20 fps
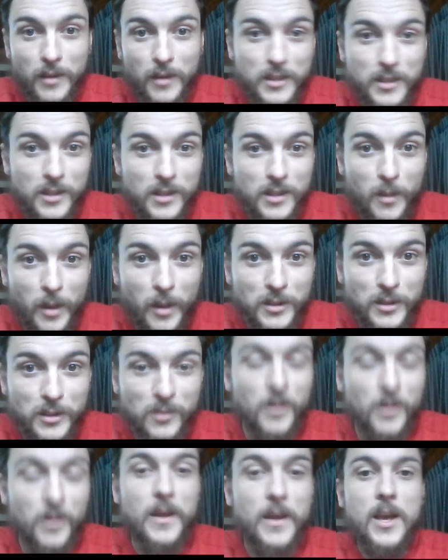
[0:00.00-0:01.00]
This is an embarrassing
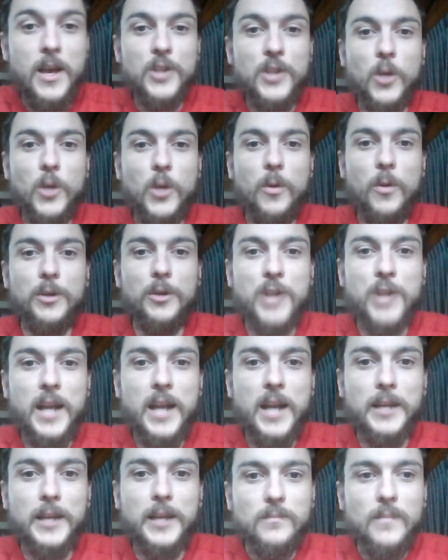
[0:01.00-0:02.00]
story. So we were
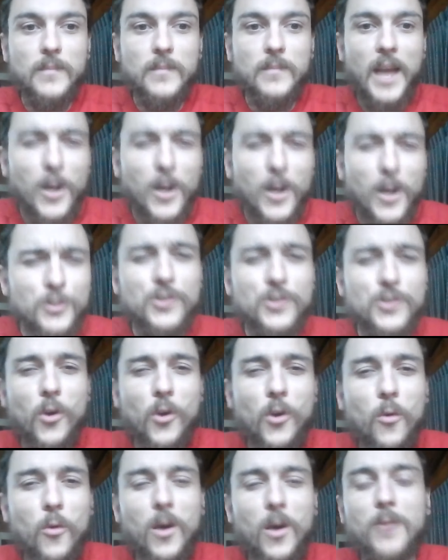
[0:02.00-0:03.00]
chatting, and I was so,
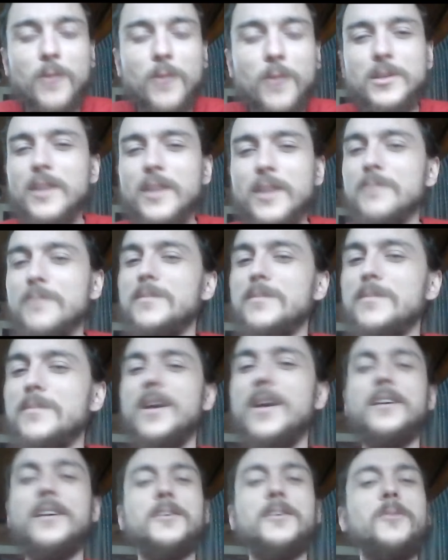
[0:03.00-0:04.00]
I was like,
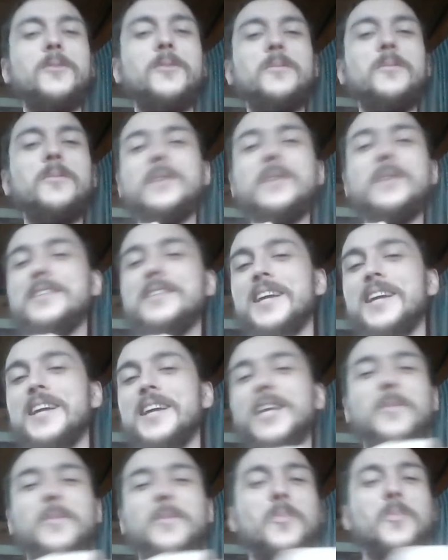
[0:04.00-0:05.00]
come on, me and Dan are
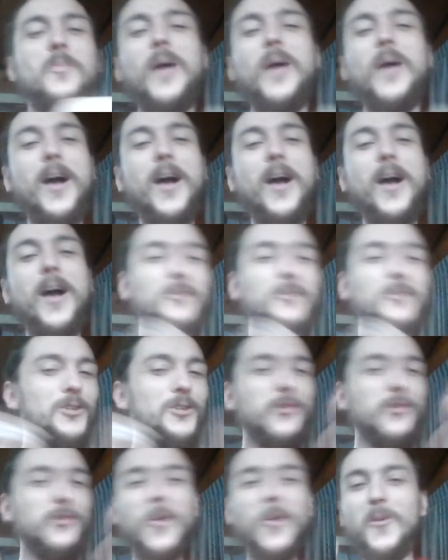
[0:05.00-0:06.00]
going to be pals. I'm going to
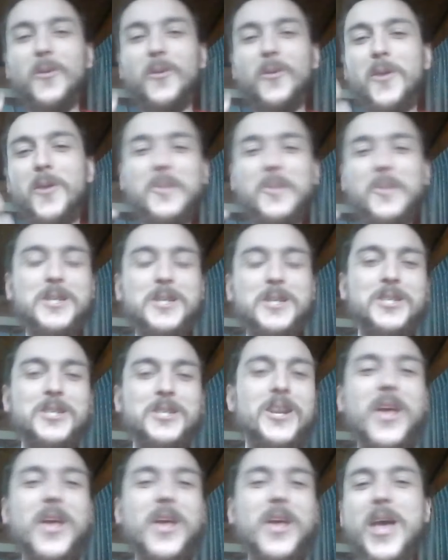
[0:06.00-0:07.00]
show him around my
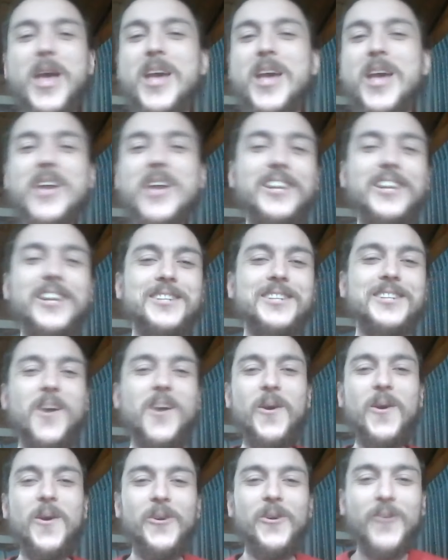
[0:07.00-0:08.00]
city. Let's
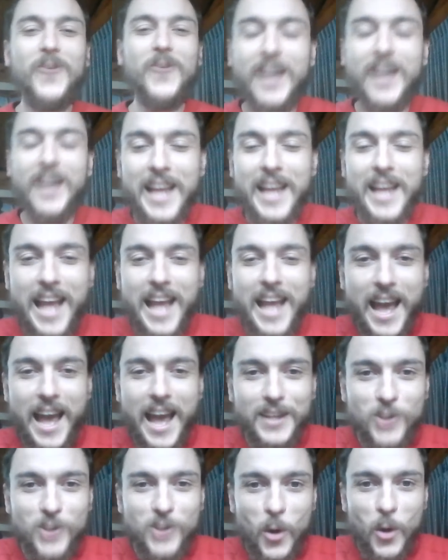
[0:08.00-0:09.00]
go.
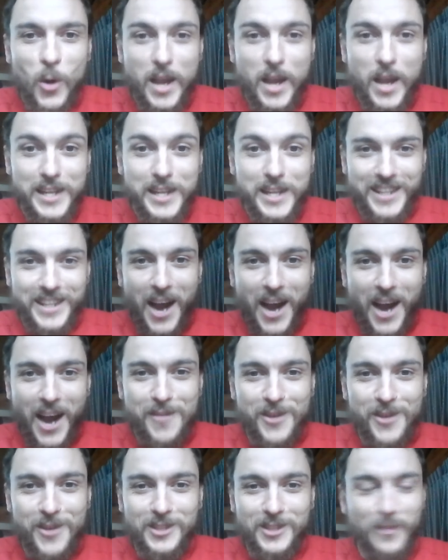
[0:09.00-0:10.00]
And so anytime
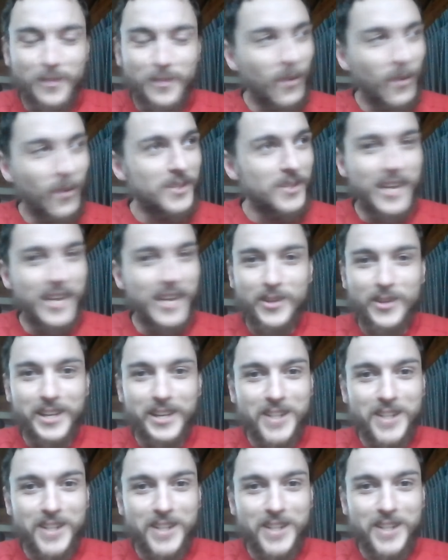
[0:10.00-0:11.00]
there was this poor Daniel,
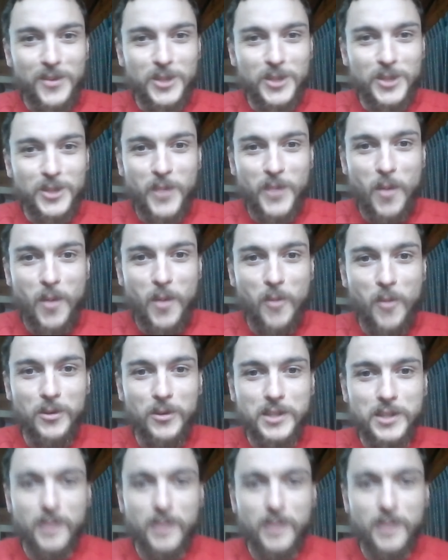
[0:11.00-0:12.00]
anytime there was a spare moment
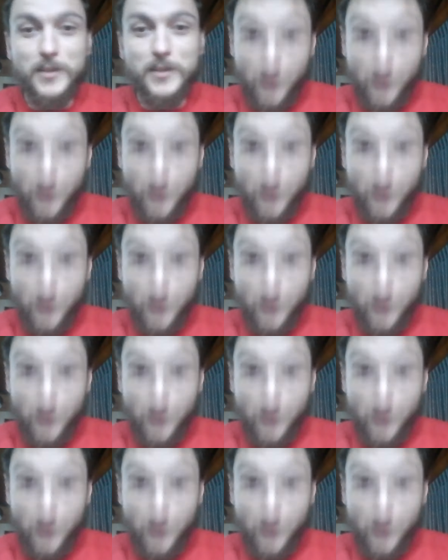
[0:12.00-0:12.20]
on set, I was